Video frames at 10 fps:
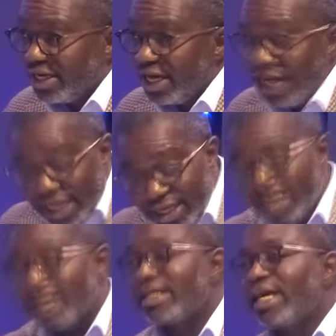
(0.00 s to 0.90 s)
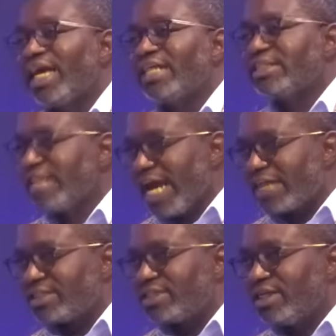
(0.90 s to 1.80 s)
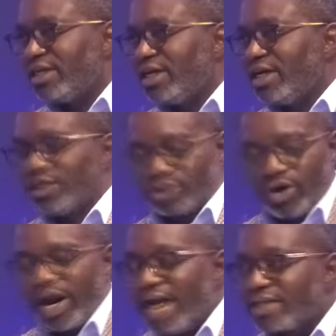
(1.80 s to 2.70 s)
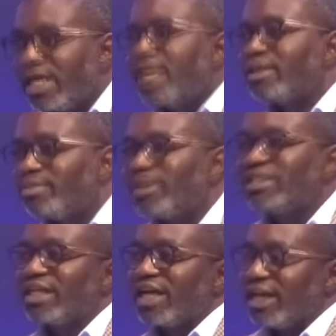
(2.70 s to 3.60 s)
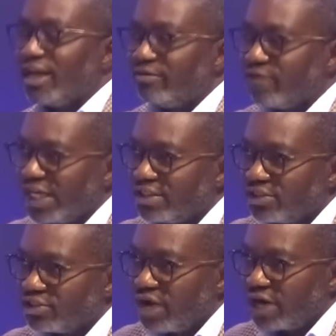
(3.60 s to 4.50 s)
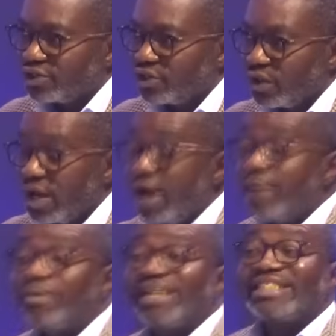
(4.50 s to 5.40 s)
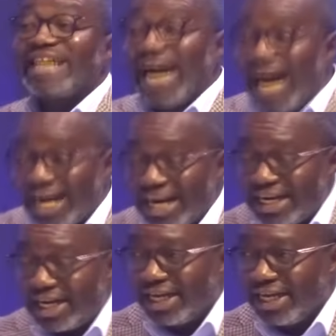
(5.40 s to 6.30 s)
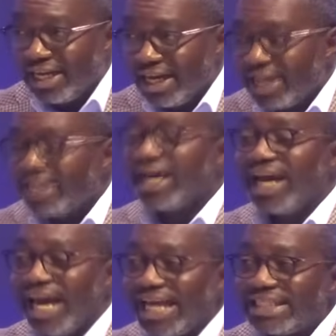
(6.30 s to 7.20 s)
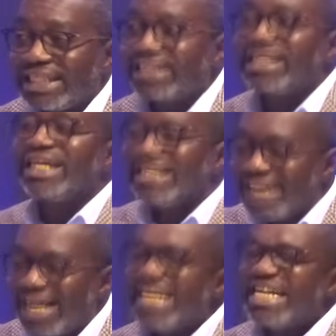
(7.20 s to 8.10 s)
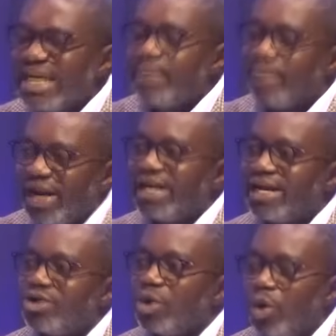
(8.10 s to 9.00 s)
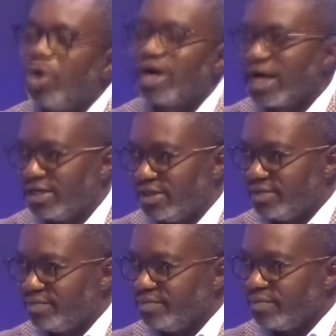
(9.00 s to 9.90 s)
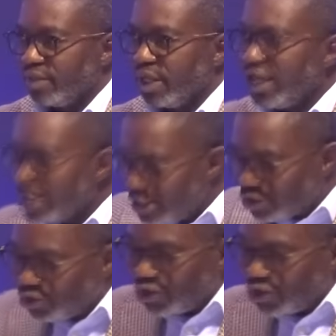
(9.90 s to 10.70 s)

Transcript: In that case, yes, it's correct. The president can give that instruction. But currently, the ACC is an independent organ. It is not